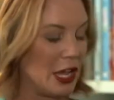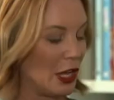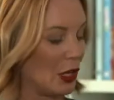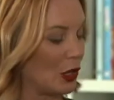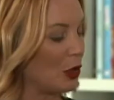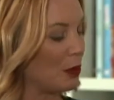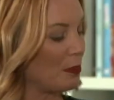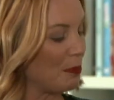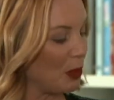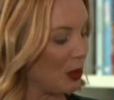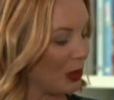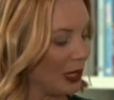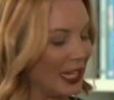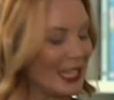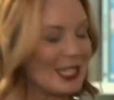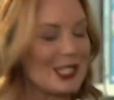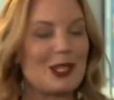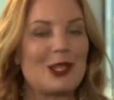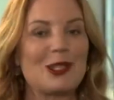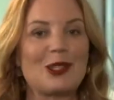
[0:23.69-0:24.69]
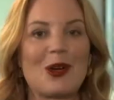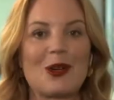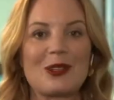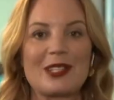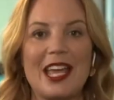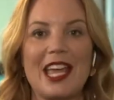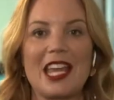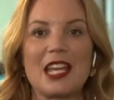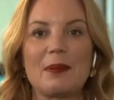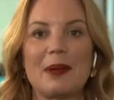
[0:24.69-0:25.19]
Good morning to you, Dr.
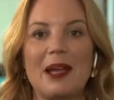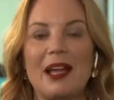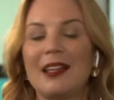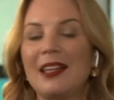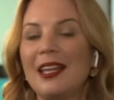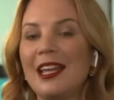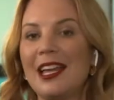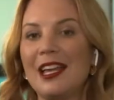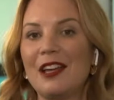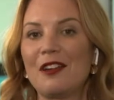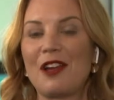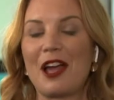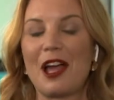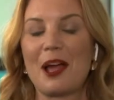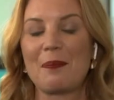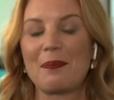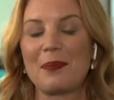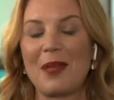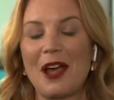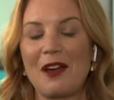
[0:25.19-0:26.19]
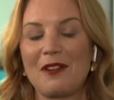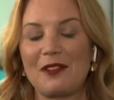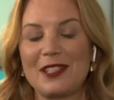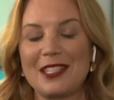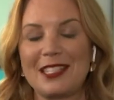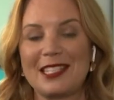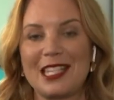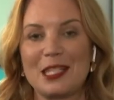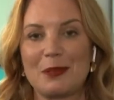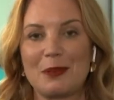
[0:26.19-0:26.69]
Annabelle. Alfie's
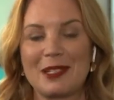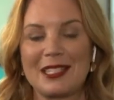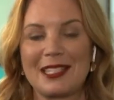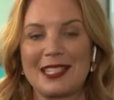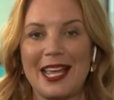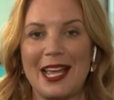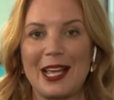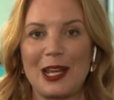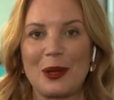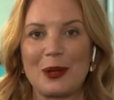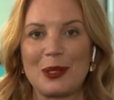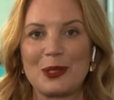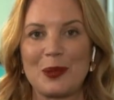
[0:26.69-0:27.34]
desperate to say hello as